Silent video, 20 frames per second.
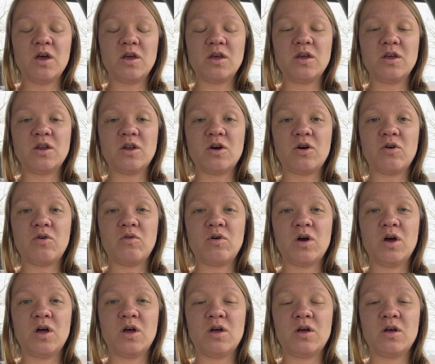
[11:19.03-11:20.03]
you know,
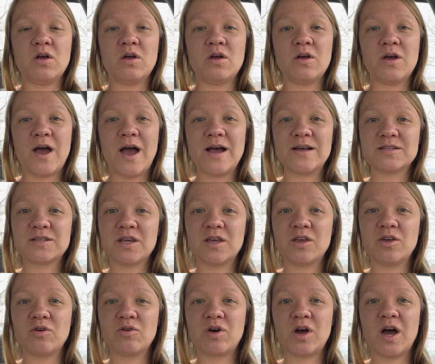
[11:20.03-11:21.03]

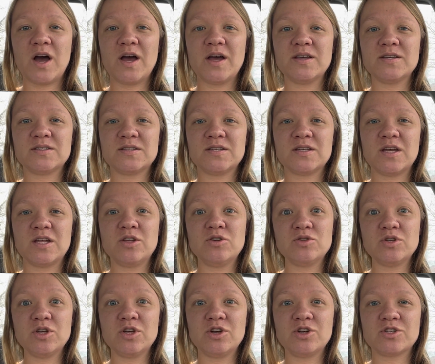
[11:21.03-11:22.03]
asking you guys and
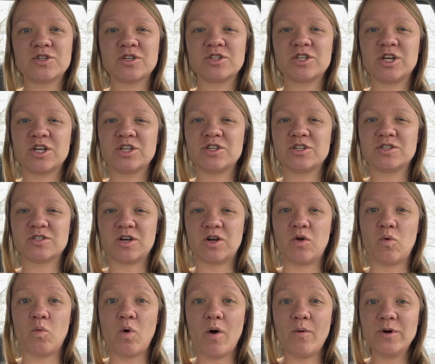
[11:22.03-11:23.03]
using your suggestions
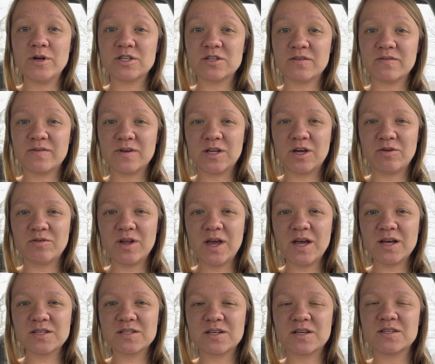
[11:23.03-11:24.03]
on what we should video
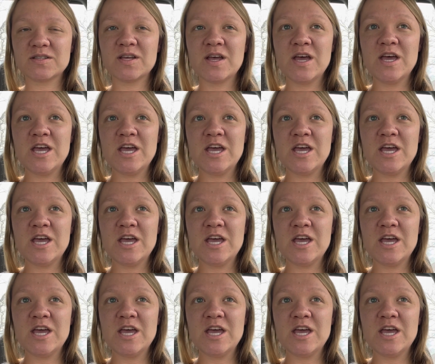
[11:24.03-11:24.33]
next, because